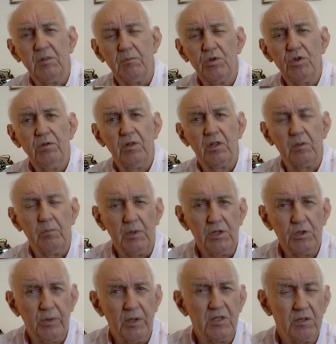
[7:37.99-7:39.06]
I'm sure it can be
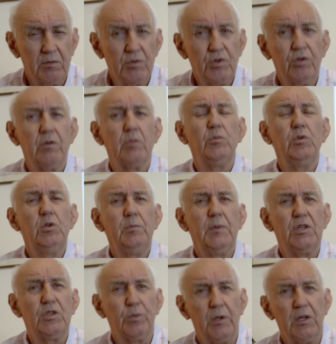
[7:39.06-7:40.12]
tweaked and I'm sure it will be
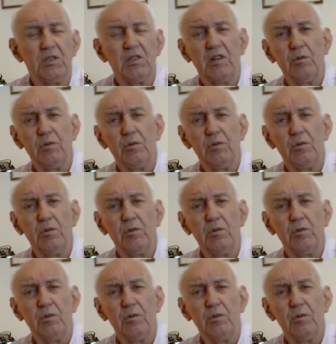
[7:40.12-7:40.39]
tweaked.